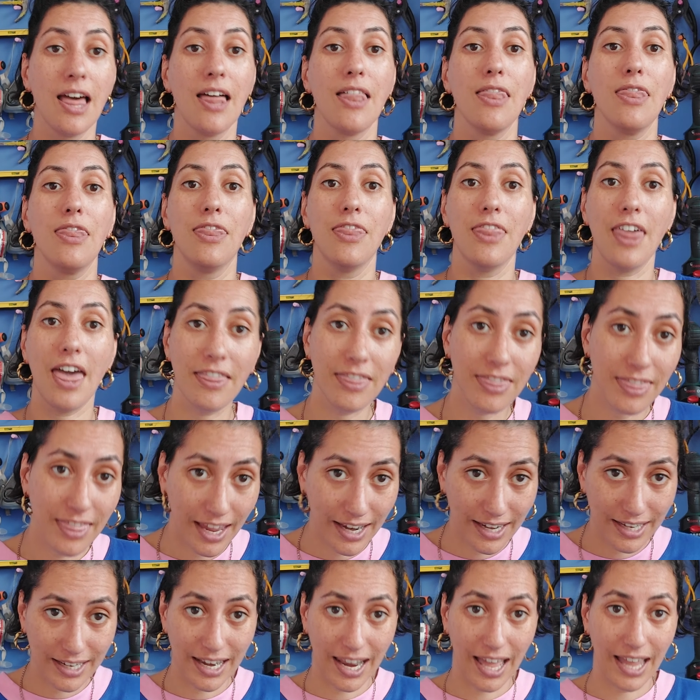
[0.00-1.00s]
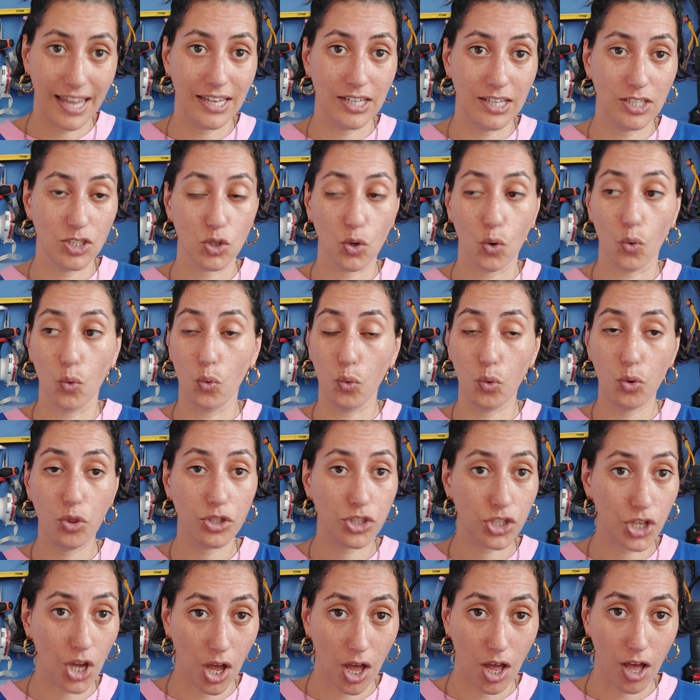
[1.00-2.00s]
Then they laid all the
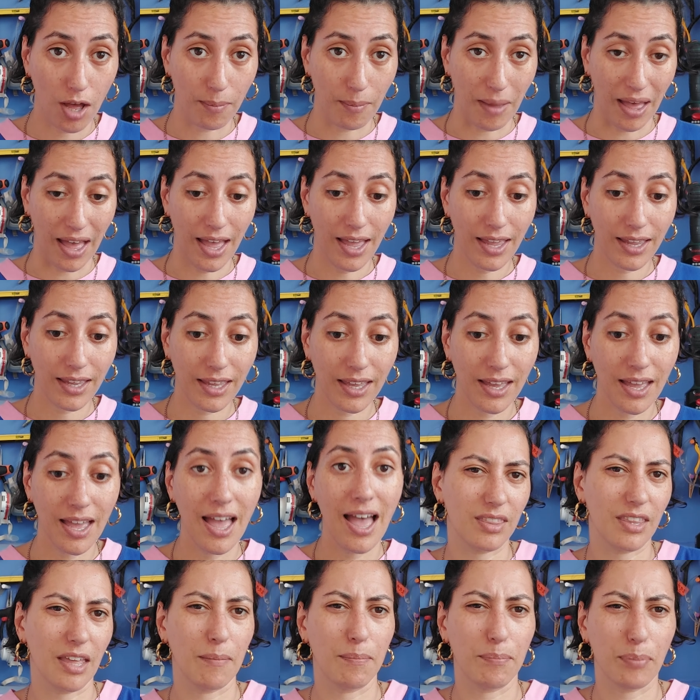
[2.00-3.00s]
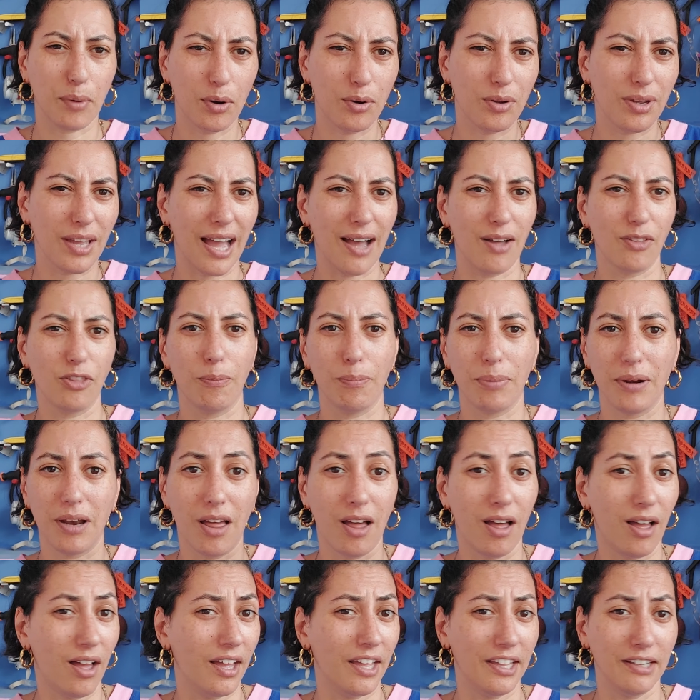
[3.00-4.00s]
tarmac, they broke out the
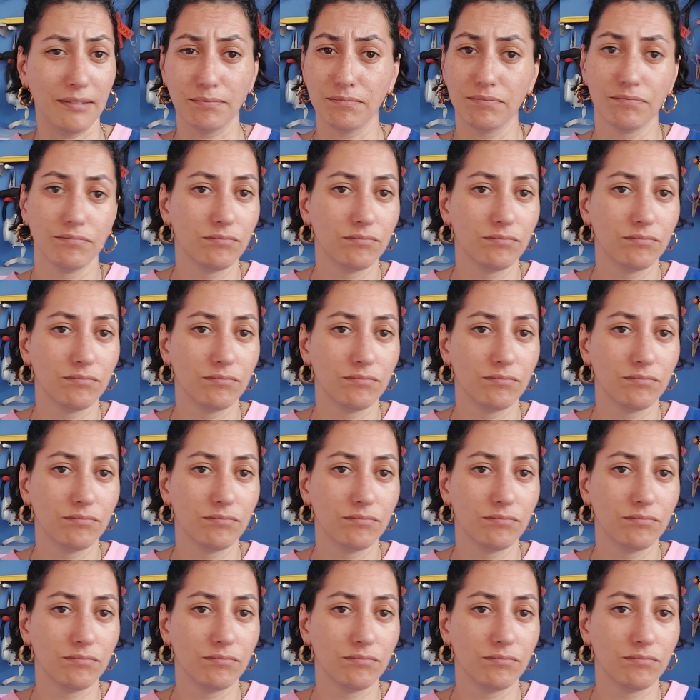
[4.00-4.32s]
ply,